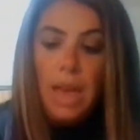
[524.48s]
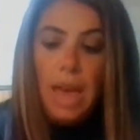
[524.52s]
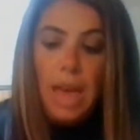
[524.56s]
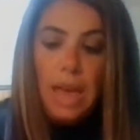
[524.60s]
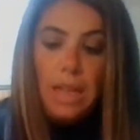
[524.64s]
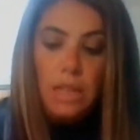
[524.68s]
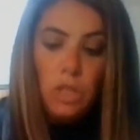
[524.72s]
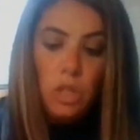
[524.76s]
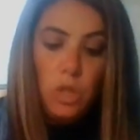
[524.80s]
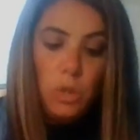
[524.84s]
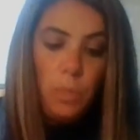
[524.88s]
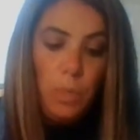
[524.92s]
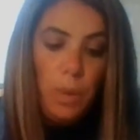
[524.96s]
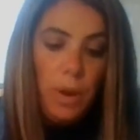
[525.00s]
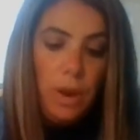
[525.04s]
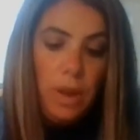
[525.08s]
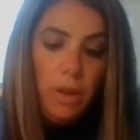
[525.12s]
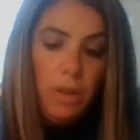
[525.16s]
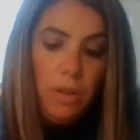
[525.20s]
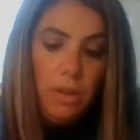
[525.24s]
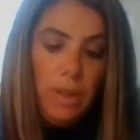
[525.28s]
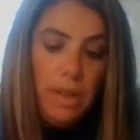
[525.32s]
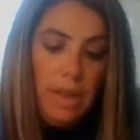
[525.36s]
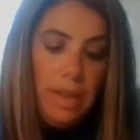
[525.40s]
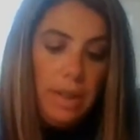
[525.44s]
and
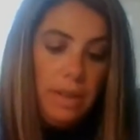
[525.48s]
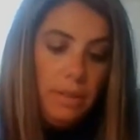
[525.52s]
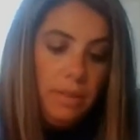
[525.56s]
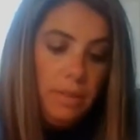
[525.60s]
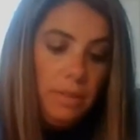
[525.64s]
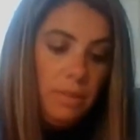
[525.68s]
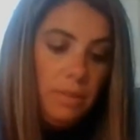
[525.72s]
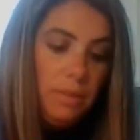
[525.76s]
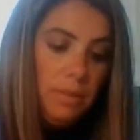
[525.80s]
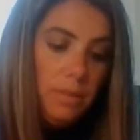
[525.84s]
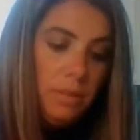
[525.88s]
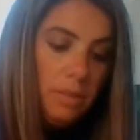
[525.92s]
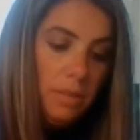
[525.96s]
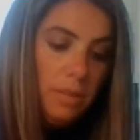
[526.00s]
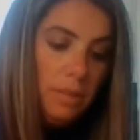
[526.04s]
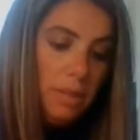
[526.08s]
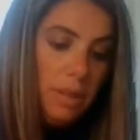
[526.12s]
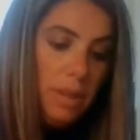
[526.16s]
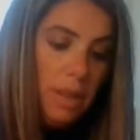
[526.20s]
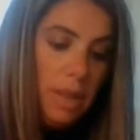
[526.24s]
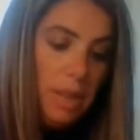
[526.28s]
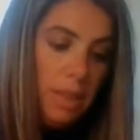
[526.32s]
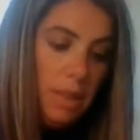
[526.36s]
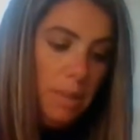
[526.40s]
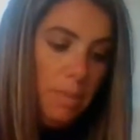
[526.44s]
sprinkle it
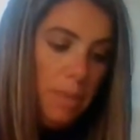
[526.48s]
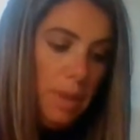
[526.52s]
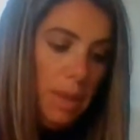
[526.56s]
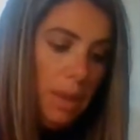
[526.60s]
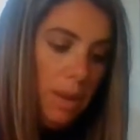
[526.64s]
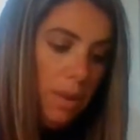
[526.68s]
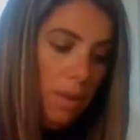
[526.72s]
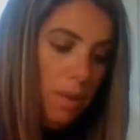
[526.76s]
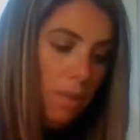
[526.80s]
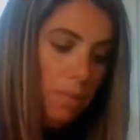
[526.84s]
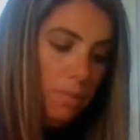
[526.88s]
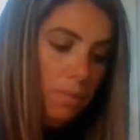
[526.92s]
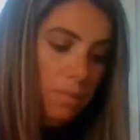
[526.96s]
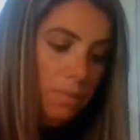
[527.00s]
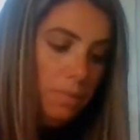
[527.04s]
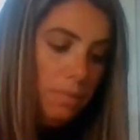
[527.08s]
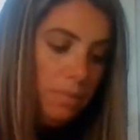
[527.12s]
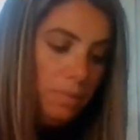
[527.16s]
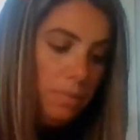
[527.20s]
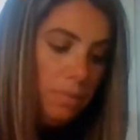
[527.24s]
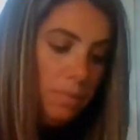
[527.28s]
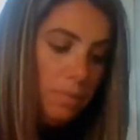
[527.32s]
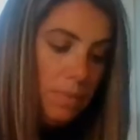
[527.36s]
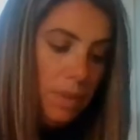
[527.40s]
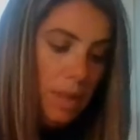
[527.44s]
in the middle.
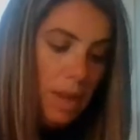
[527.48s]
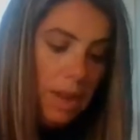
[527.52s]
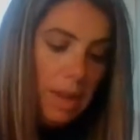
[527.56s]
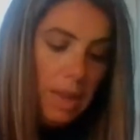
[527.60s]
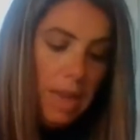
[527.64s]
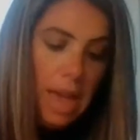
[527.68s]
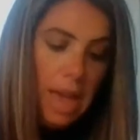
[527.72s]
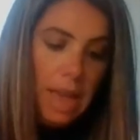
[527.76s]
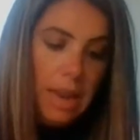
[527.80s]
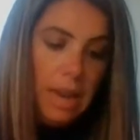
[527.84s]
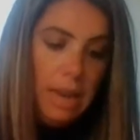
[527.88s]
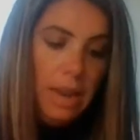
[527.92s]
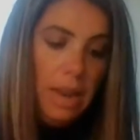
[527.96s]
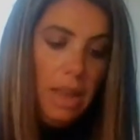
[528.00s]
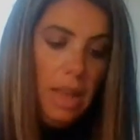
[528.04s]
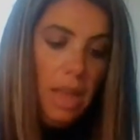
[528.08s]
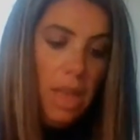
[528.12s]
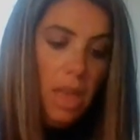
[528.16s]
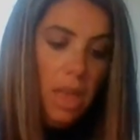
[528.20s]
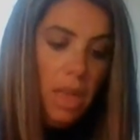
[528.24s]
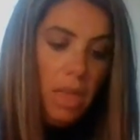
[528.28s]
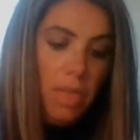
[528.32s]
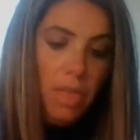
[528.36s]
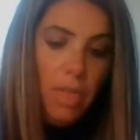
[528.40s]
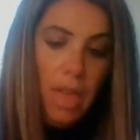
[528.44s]
Again,
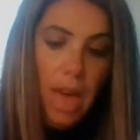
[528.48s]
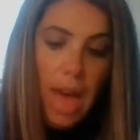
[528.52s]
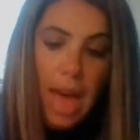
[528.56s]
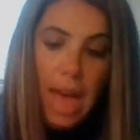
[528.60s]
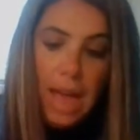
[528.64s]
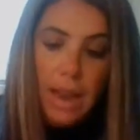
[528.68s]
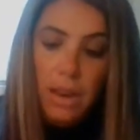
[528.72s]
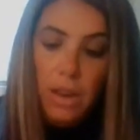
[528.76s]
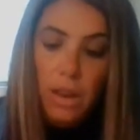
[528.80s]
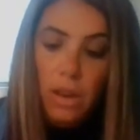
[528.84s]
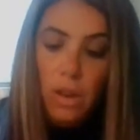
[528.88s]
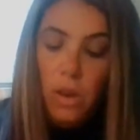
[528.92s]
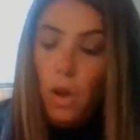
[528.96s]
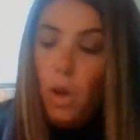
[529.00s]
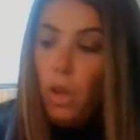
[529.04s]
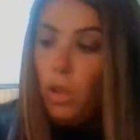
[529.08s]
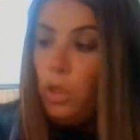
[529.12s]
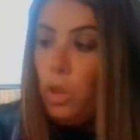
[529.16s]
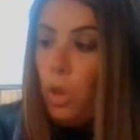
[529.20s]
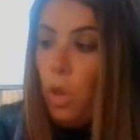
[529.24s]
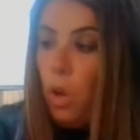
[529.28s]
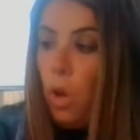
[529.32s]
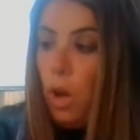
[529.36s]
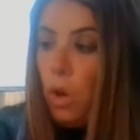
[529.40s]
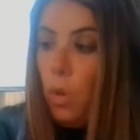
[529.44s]
that
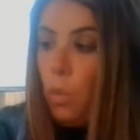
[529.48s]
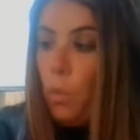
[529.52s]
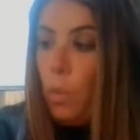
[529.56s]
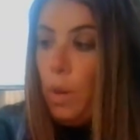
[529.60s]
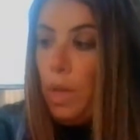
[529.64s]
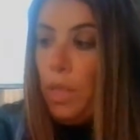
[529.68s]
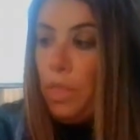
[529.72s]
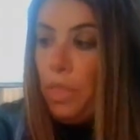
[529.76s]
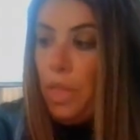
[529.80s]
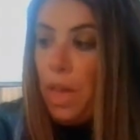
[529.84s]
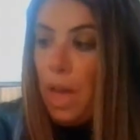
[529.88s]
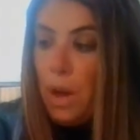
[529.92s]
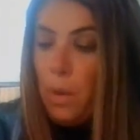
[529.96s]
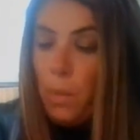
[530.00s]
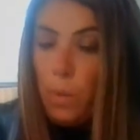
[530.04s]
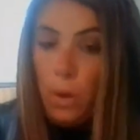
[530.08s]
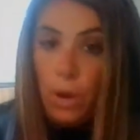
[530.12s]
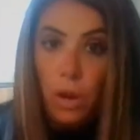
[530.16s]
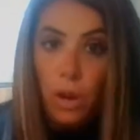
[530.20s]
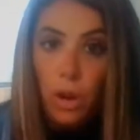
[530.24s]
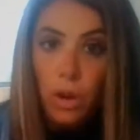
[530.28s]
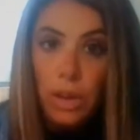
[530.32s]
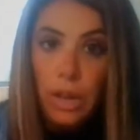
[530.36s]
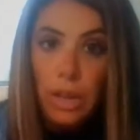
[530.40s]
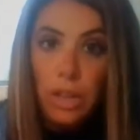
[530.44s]
along with our
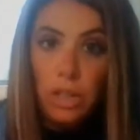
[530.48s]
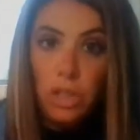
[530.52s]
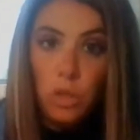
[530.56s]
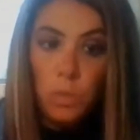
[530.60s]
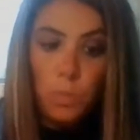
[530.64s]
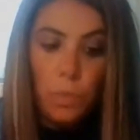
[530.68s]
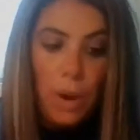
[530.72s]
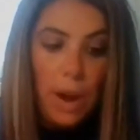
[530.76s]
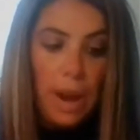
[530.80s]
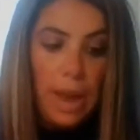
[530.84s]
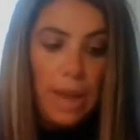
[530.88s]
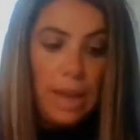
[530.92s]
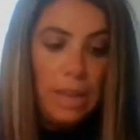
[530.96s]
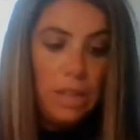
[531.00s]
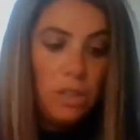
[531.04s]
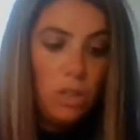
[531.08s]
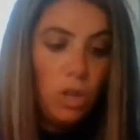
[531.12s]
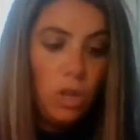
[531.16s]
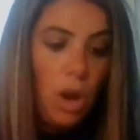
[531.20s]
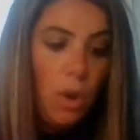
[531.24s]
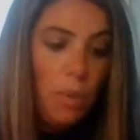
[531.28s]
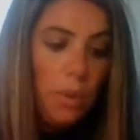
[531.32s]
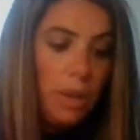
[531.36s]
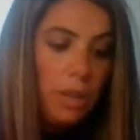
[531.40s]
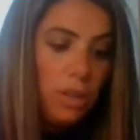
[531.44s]
cooking spray is
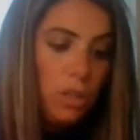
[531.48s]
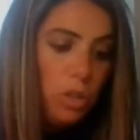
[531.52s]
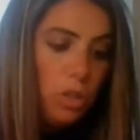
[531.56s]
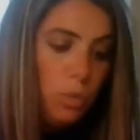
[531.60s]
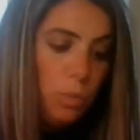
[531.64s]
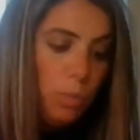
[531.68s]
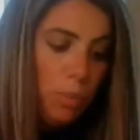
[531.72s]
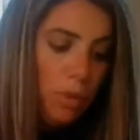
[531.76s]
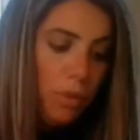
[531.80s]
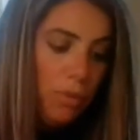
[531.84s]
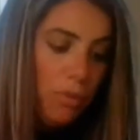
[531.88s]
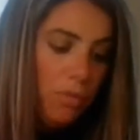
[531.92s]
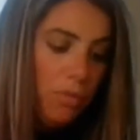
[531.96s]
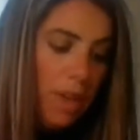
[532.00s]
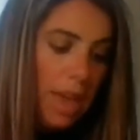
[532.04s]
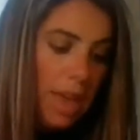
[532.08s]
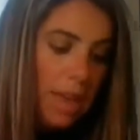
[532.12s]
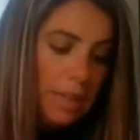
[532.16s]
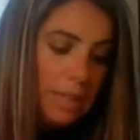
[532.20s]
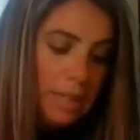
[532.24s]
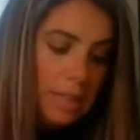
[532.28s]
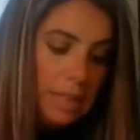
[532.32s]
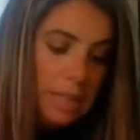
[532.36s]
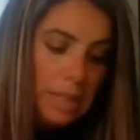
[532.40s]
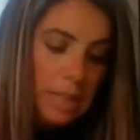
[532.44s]
going to
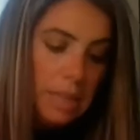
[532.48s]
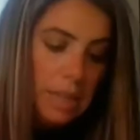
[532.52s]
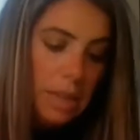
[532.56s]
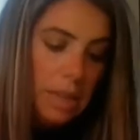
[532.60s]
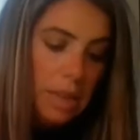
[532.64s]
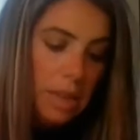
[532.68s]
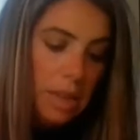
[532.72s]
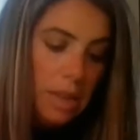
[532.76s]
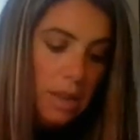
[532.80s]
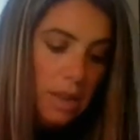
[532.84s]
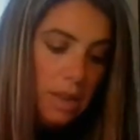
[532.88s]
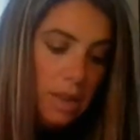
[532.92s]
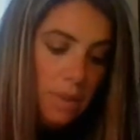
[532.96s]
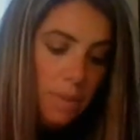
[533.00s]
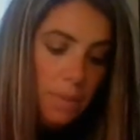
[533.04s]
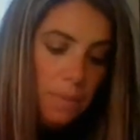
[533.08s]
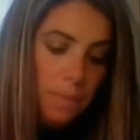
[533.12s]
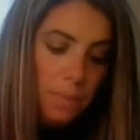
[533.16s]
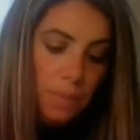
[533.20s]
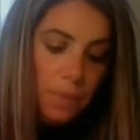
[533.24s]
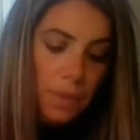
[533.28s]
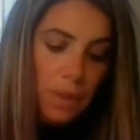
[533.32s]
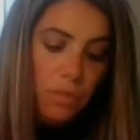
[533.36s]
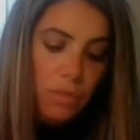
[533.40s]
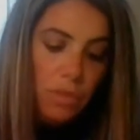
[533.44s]
prevent
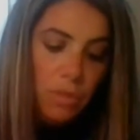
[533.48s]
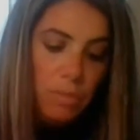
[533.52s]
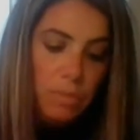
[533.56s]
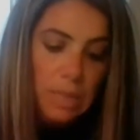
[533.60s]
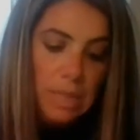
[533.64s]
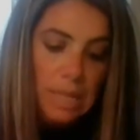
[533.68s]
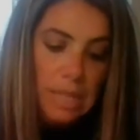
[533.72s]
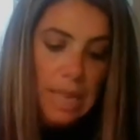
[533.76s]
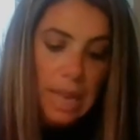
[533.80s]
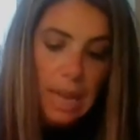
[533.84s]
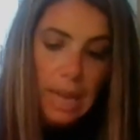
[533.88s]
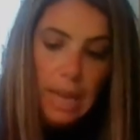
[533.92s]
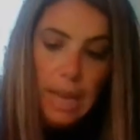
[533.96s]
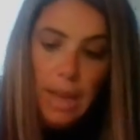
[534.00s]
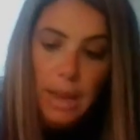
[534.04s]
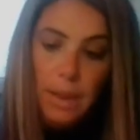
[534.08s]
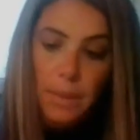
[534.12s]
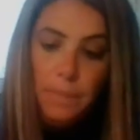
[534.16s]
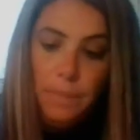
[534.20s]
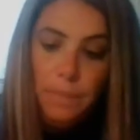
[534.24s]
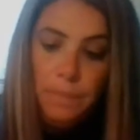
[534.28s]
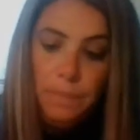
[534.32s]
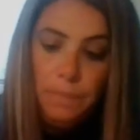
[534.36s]
from sticking.